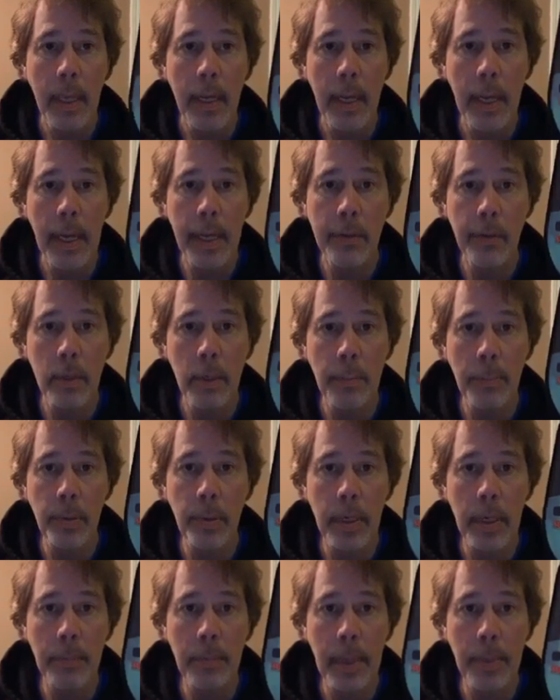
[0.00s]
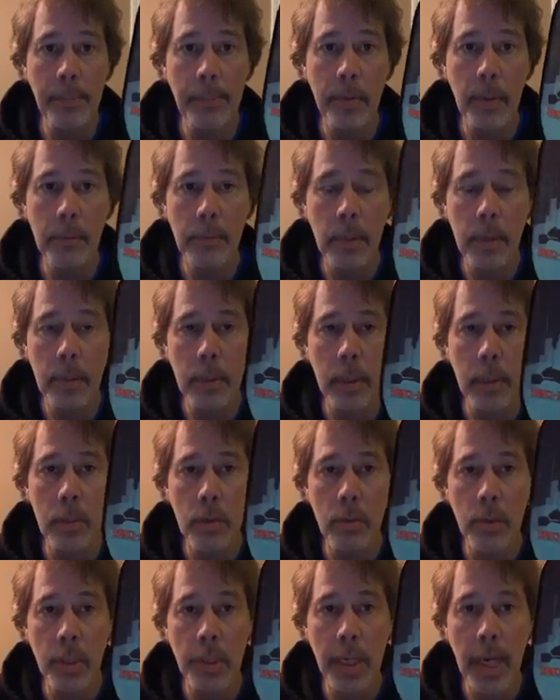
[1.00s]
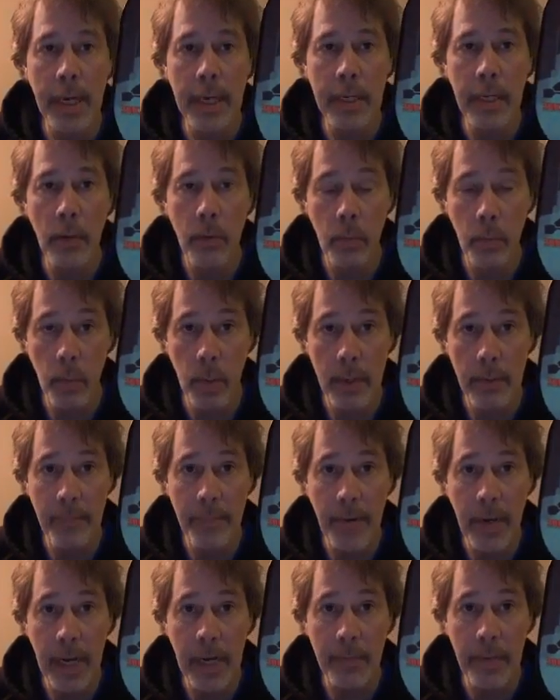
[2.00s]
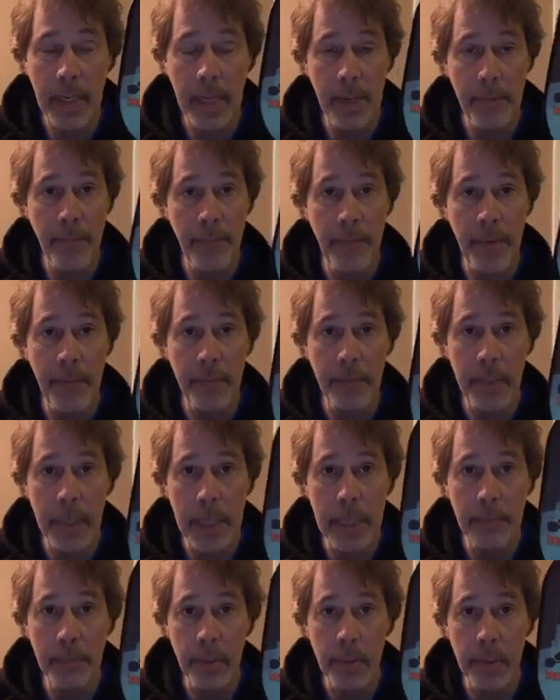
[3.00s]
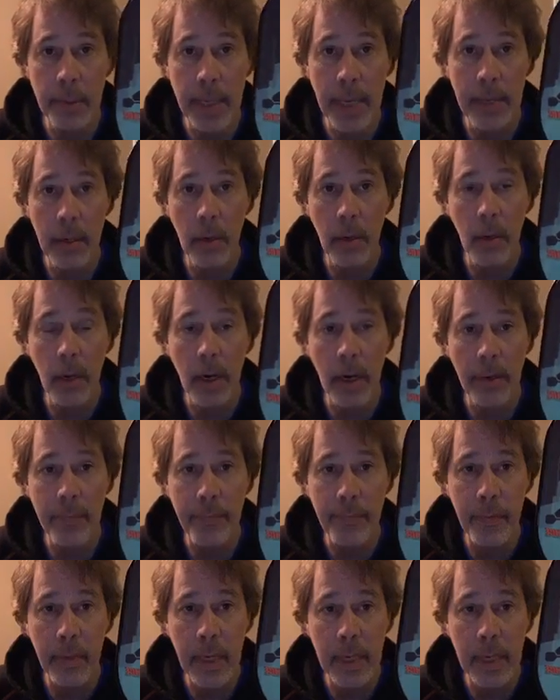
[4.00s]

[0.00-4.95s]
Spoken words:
and you can put in my promo code JACK15 and get 15% off